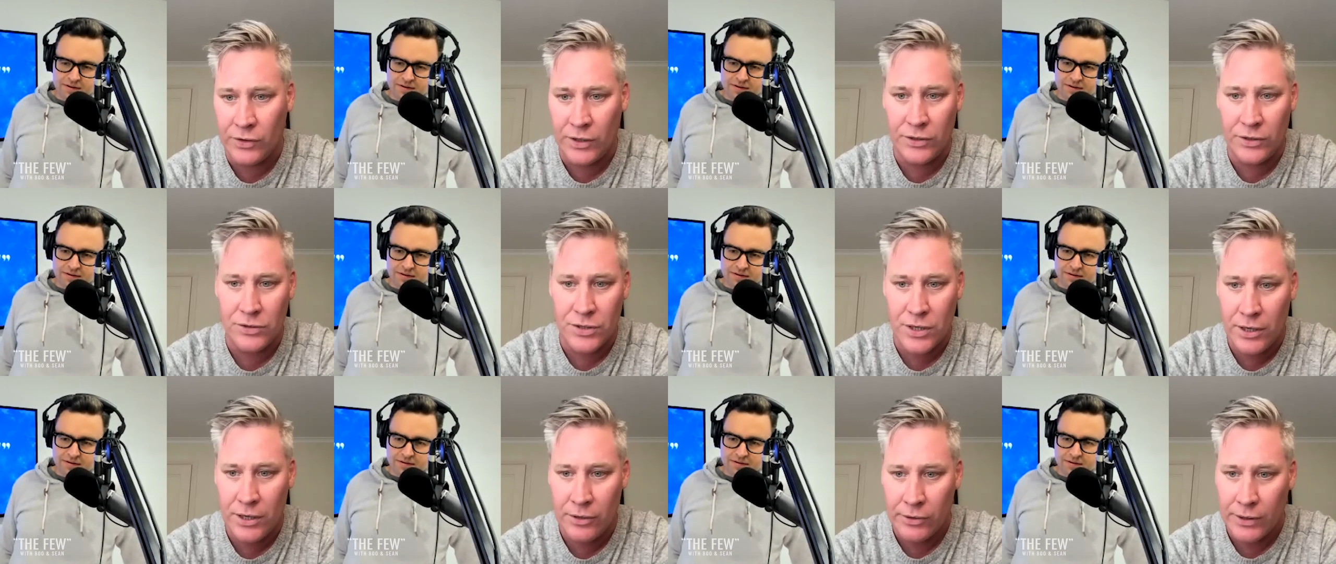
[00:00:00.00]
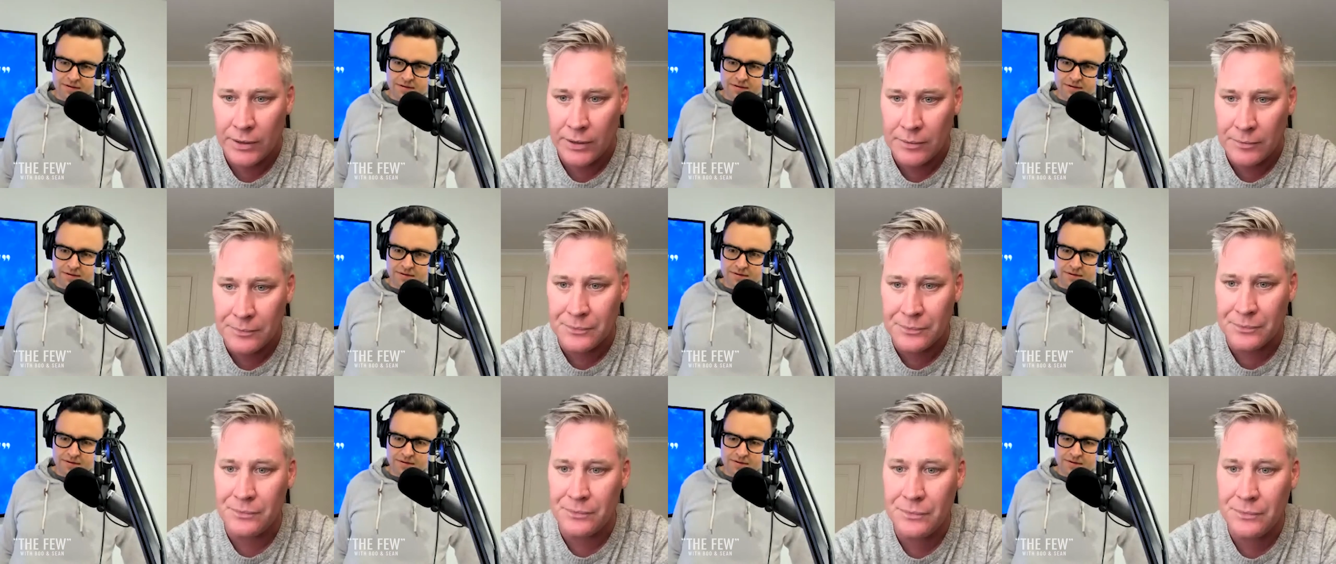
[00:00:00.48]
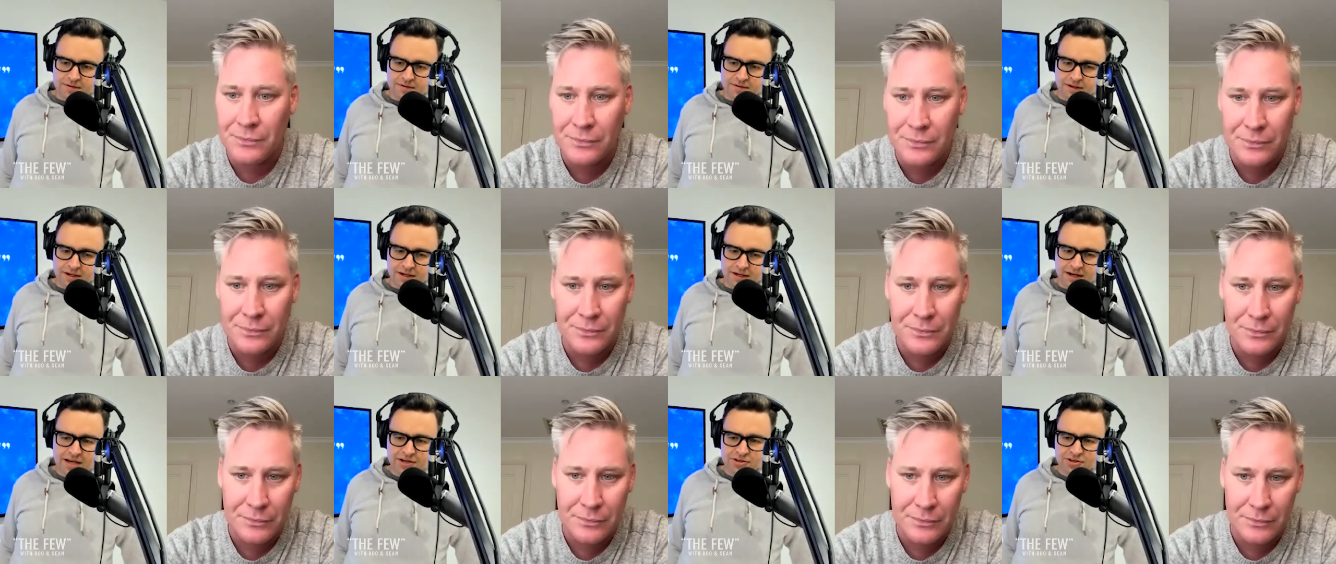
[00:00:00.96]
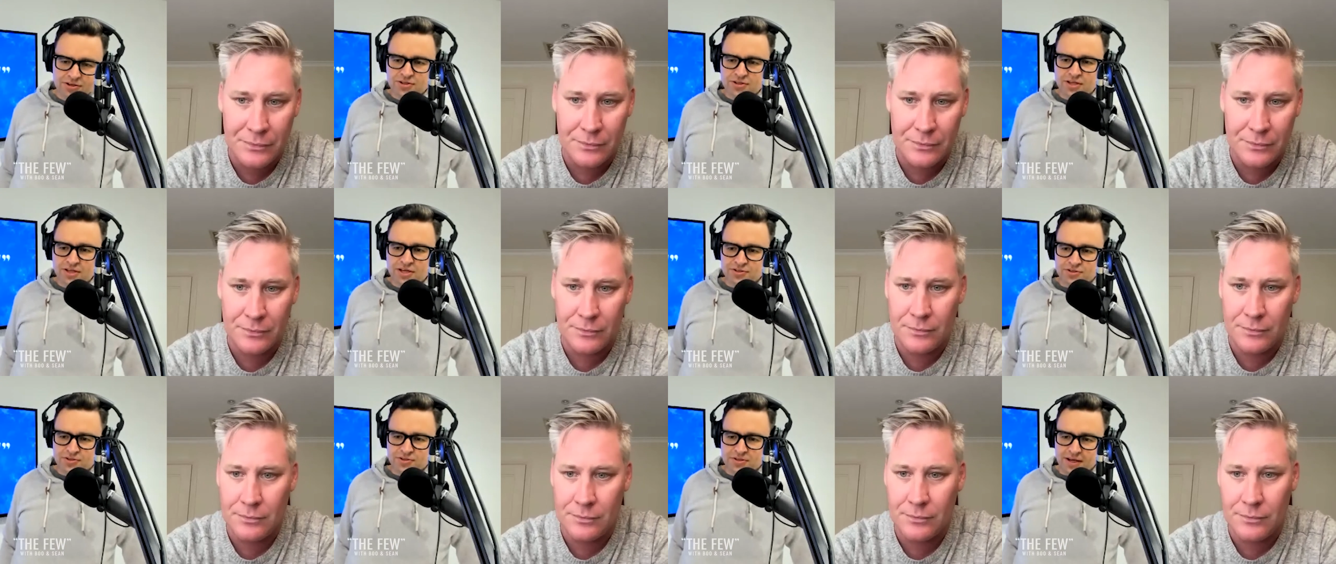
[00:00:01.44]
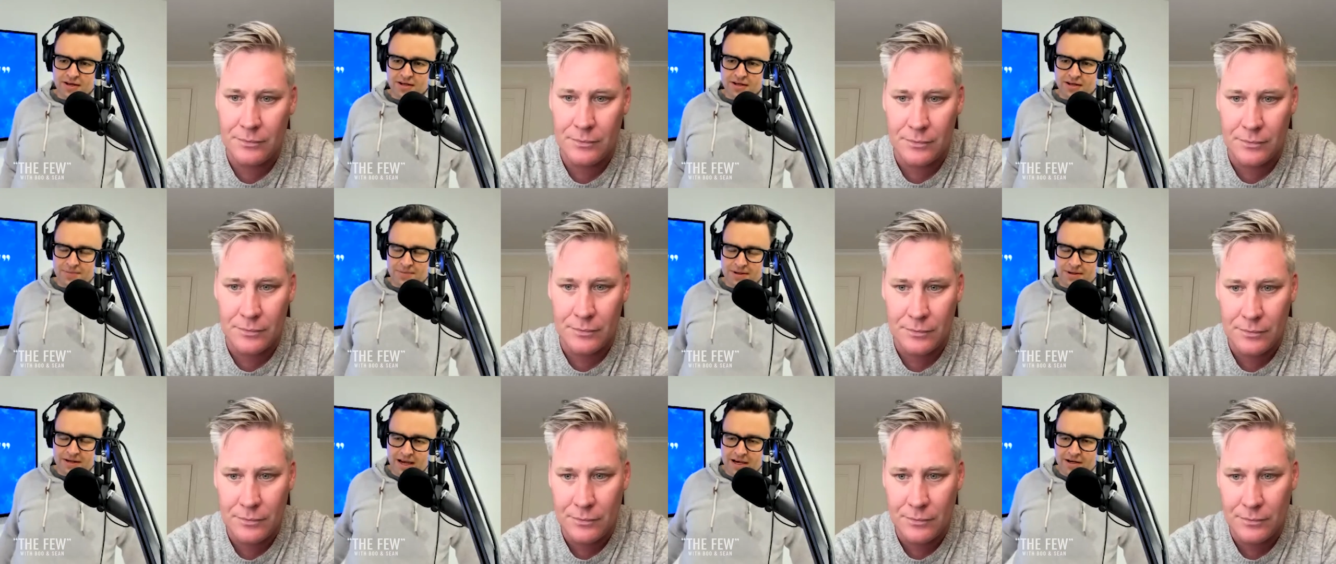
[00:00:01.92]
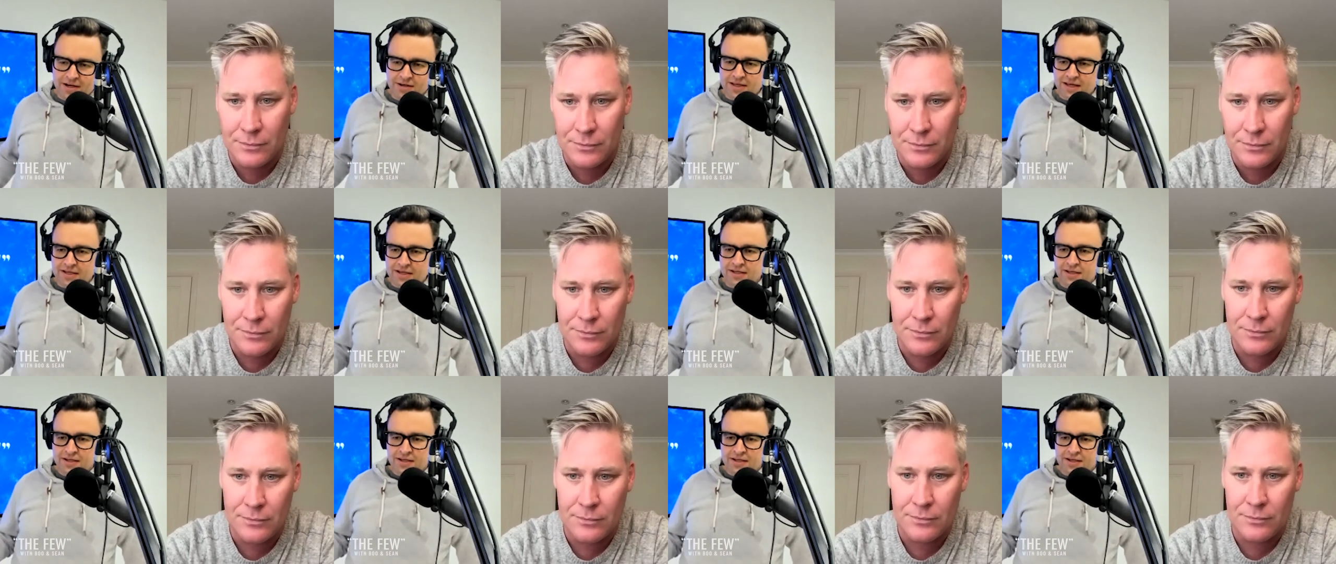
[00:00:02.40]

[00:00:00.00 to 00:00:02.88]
Speaker 1: and engineering. And how do they do that? I mean, how do they?